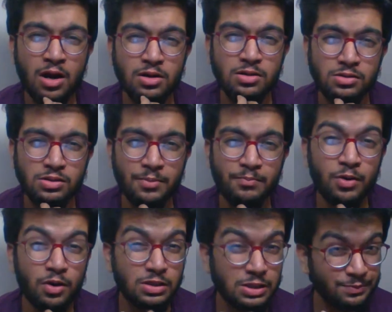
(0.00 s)
hours
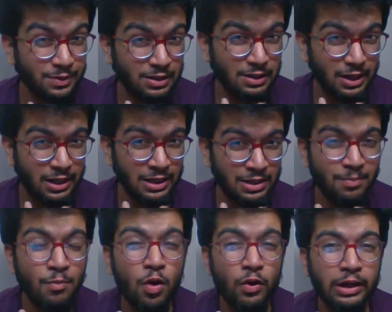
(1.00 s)
approximately in the
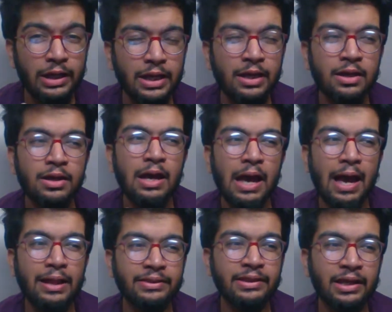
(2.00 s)
morning,
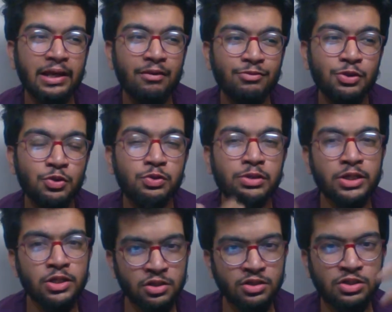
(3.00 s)
and then I have to do the
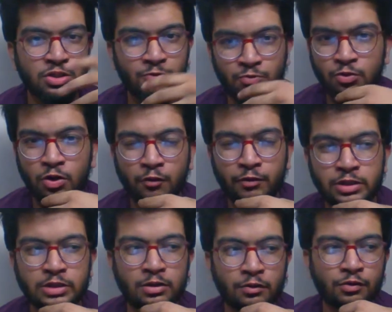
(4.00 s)
internship work, which
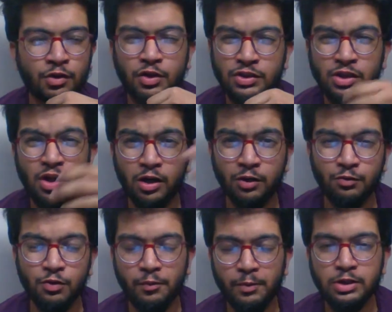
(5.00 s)
is of course a lot of
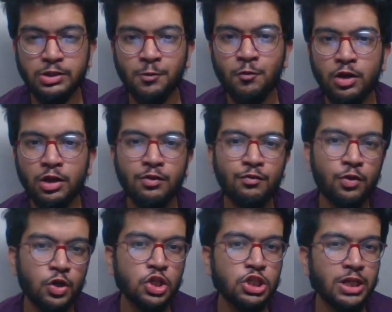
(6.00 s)
work because I'm working
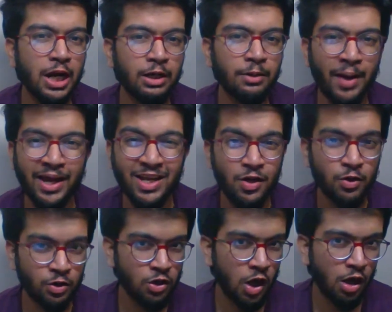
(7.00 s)
for a startup. I
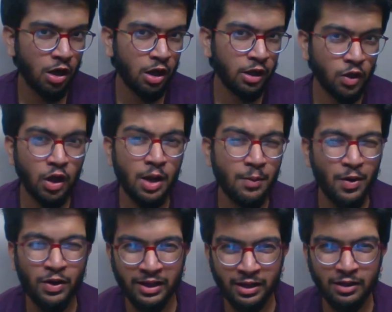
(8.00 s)
cannot talk
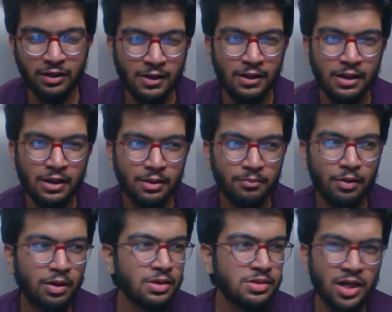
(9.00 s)
about it,
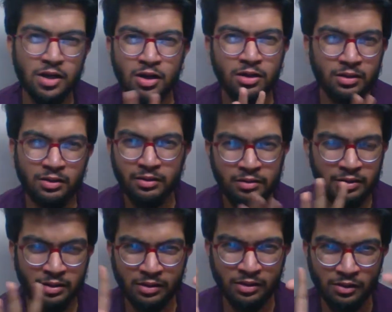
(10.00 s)
because they are not
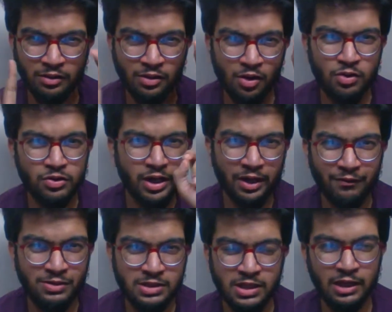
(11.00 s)
the contract
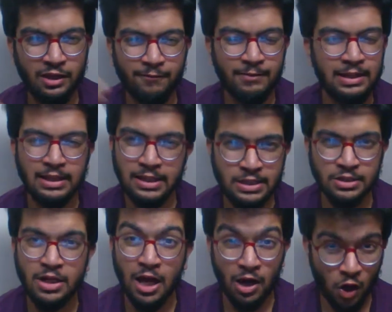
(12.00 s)
which they gave me, it
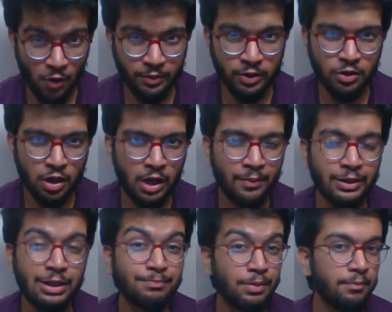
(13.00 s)
doesn't allow me to talk about
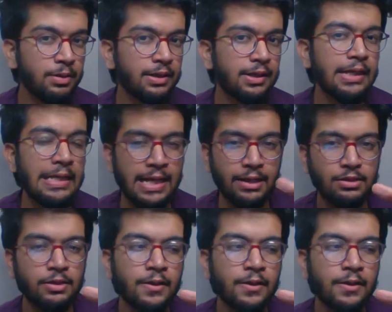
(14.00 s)
it publicly yet.